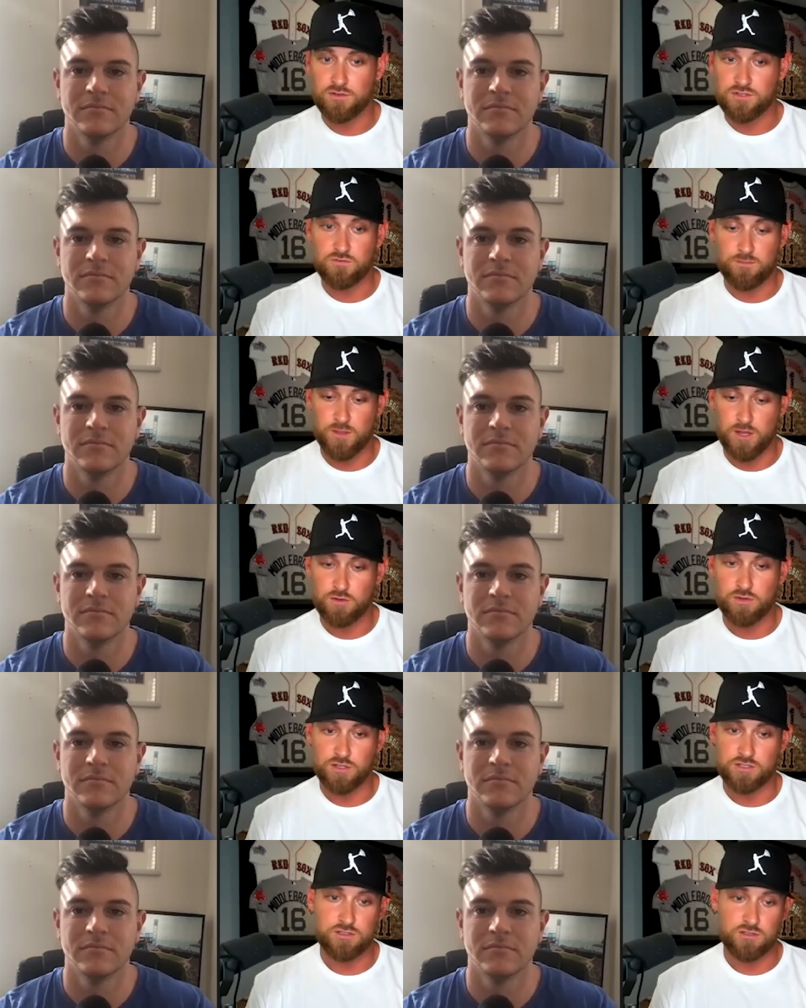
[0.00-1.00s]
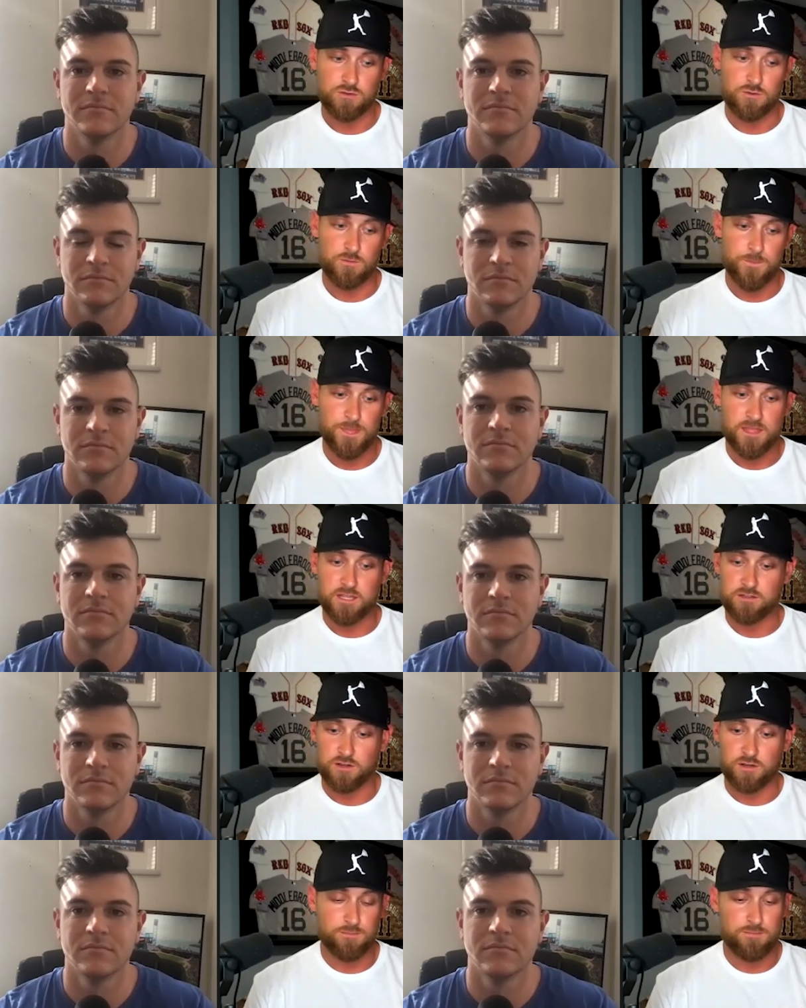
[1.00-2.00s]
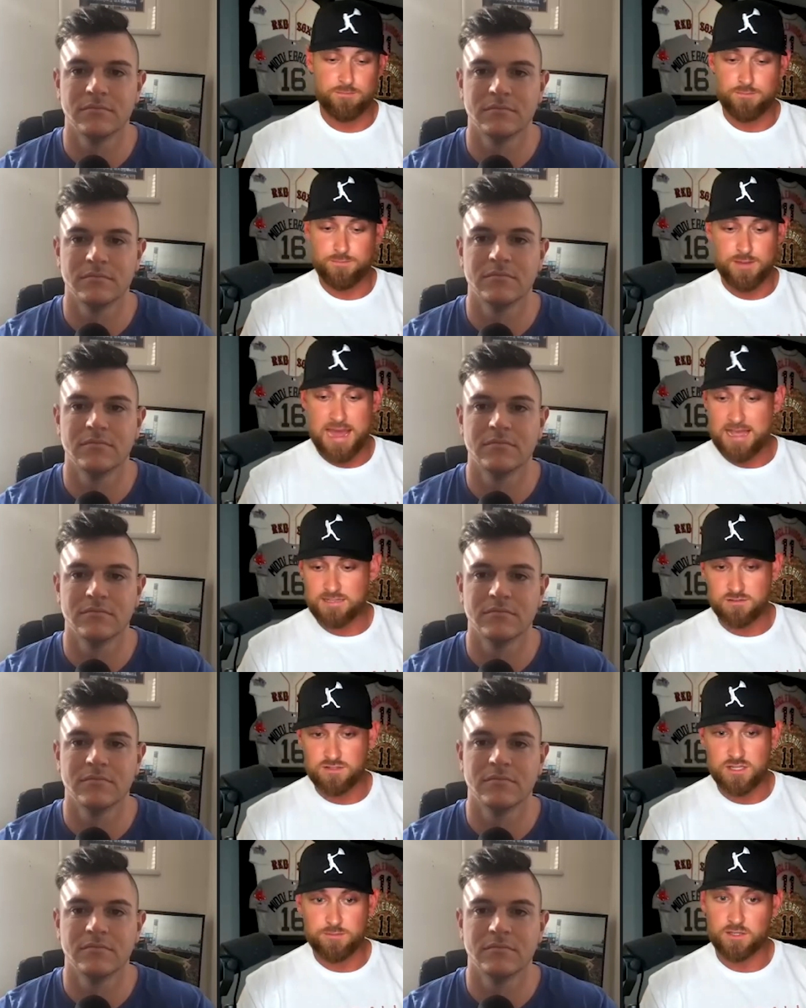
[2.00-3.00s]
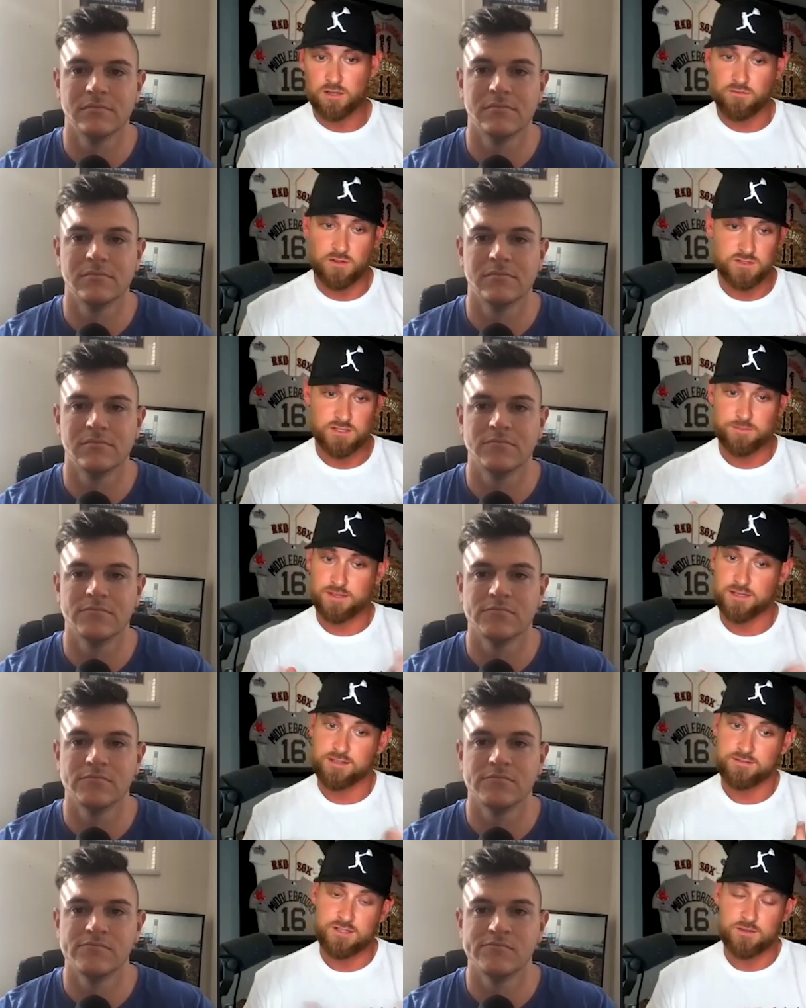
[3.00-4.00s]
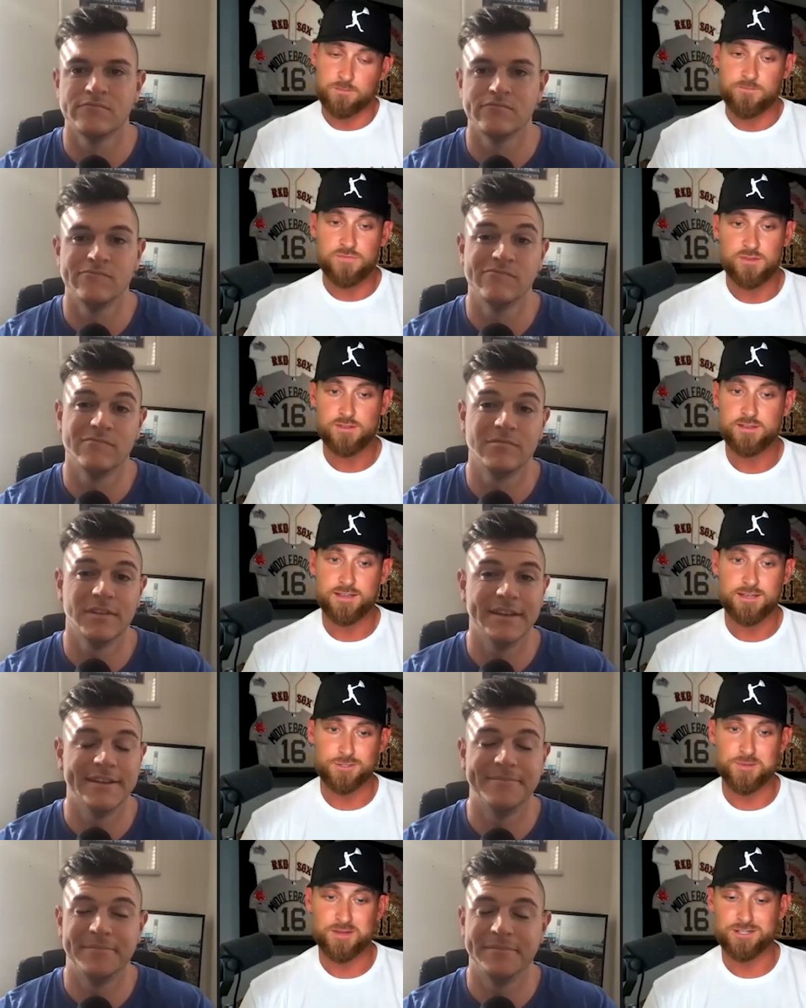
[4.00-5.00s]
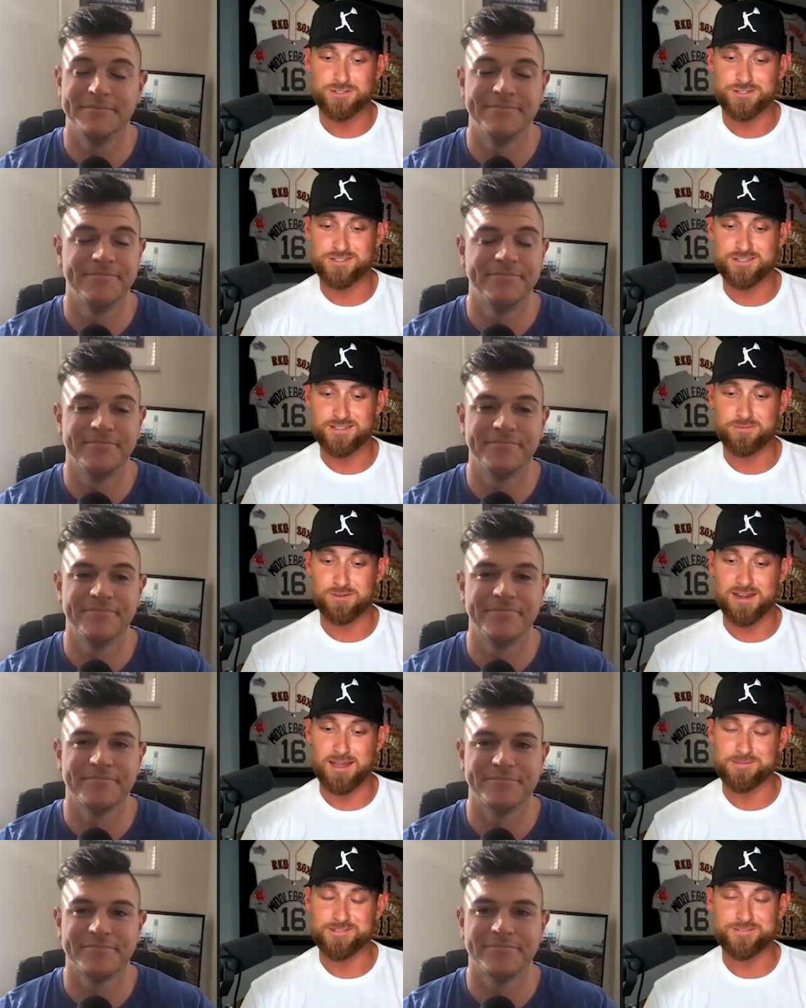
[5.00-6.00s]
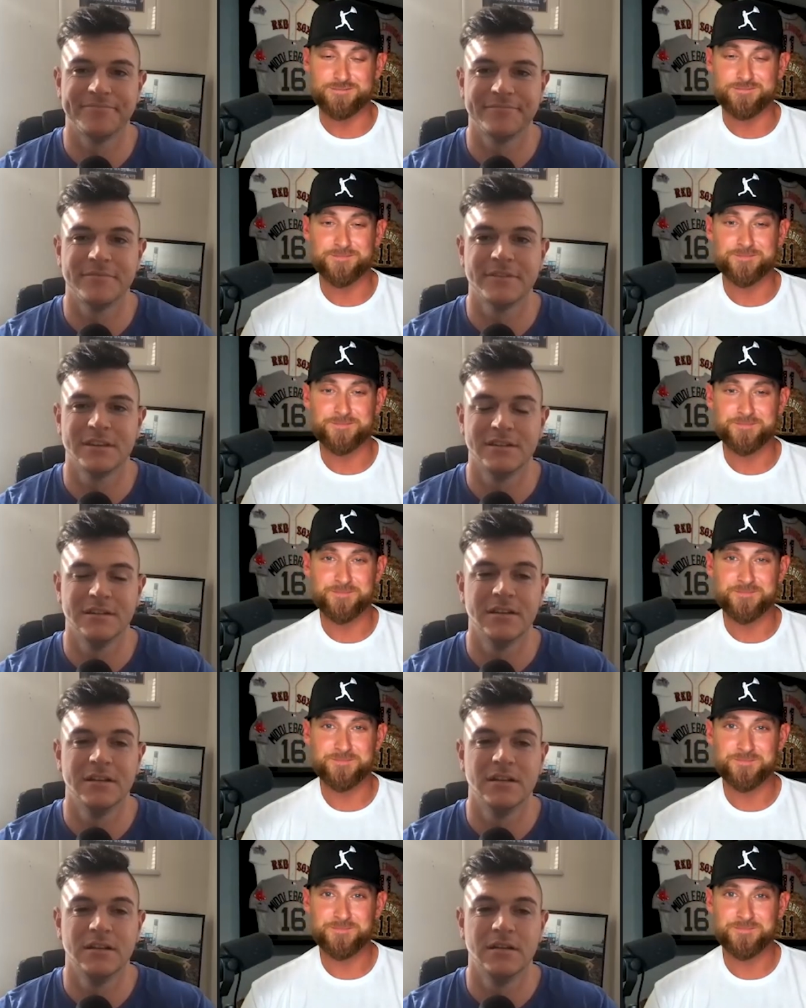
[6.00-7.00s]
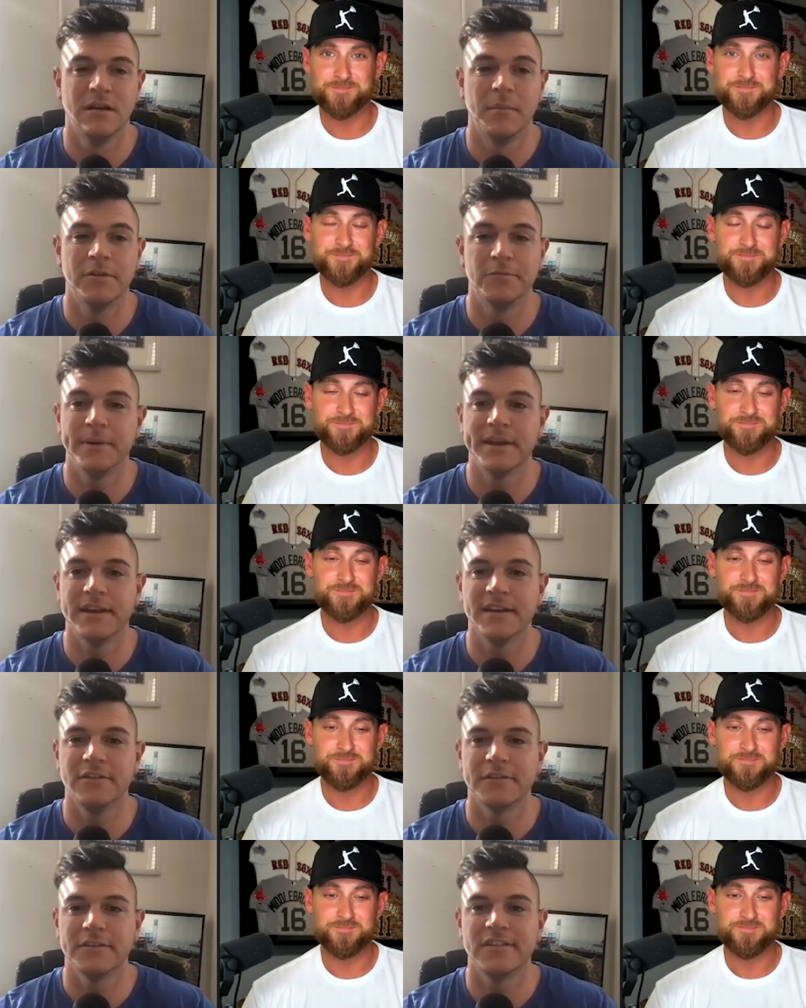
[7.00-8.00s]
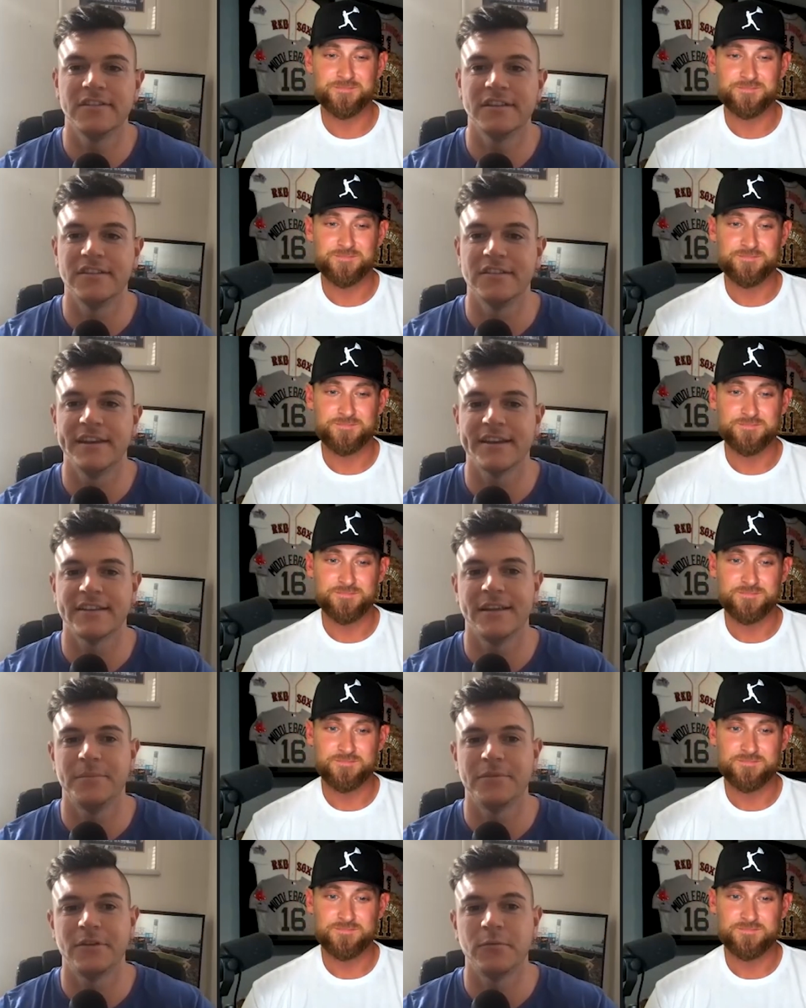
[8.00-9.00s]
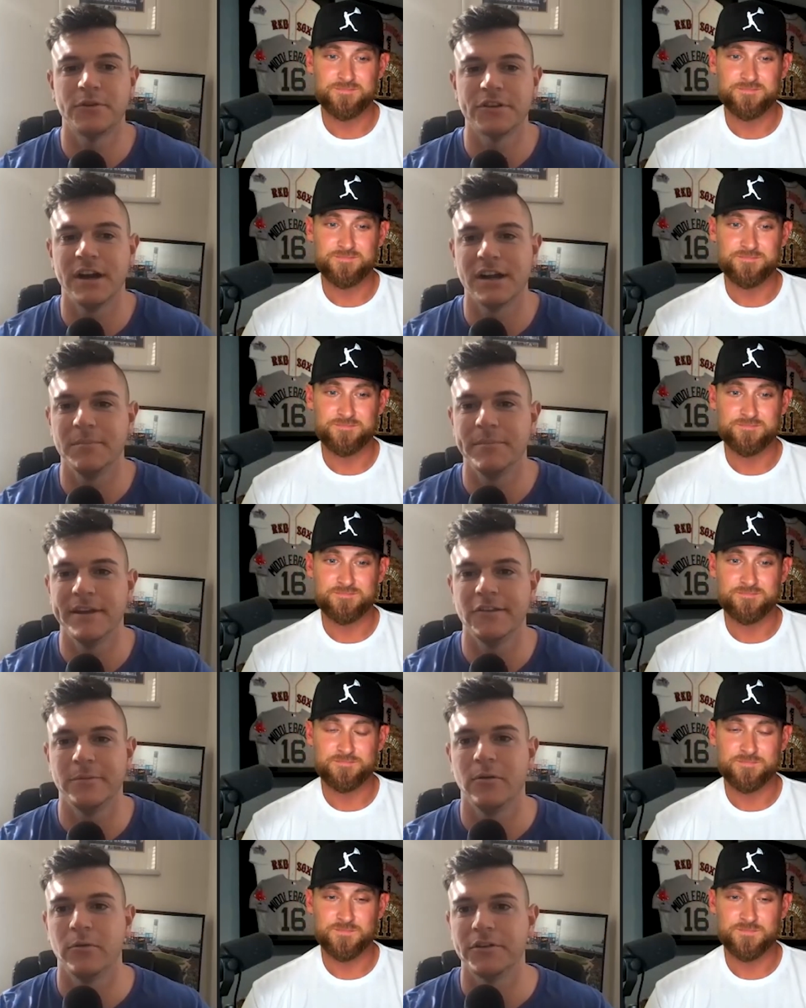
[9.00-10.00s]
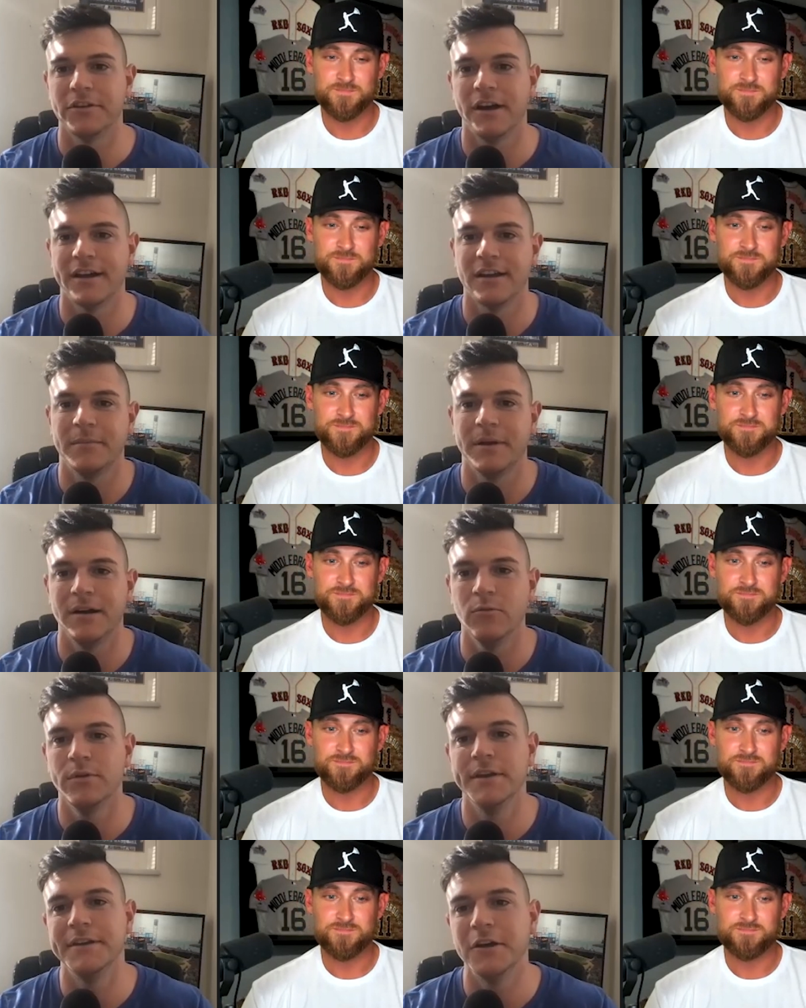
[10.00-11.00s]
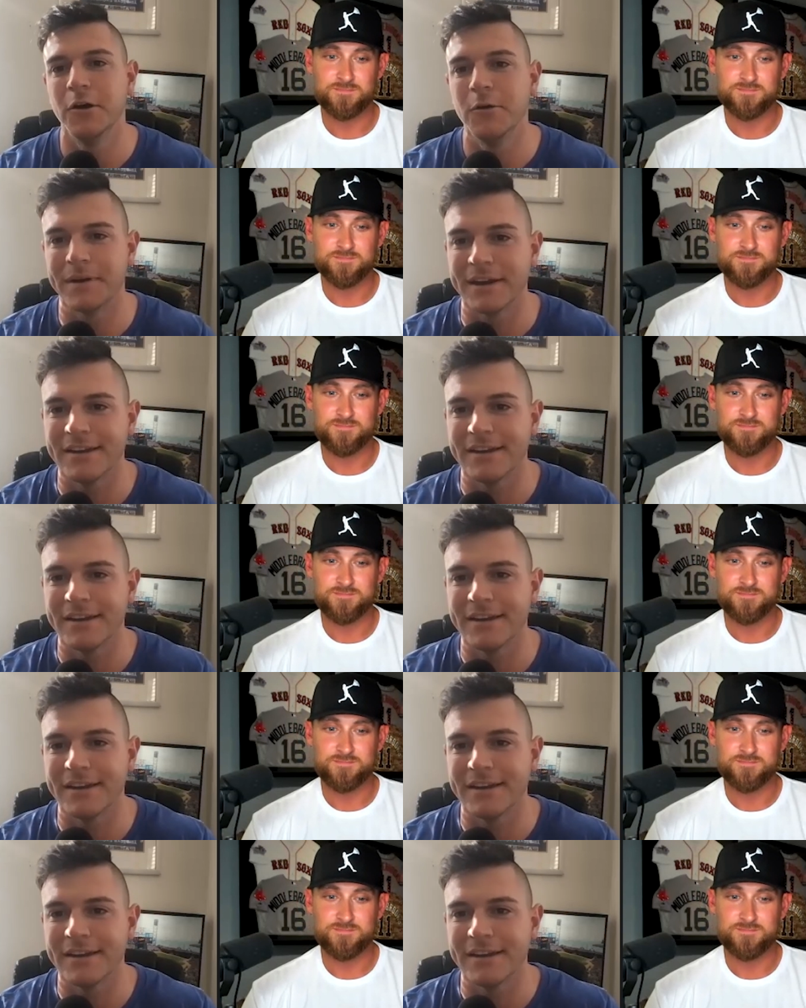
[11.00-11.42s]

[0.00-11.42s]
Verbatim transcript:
Speaker 1: from the owners to either pass on something or vote something in. So it's going to be interesting to see what
Speaker 2: happens. I'm going to speak it into existence. Next episode, we're talking baseball and we're talking about when opening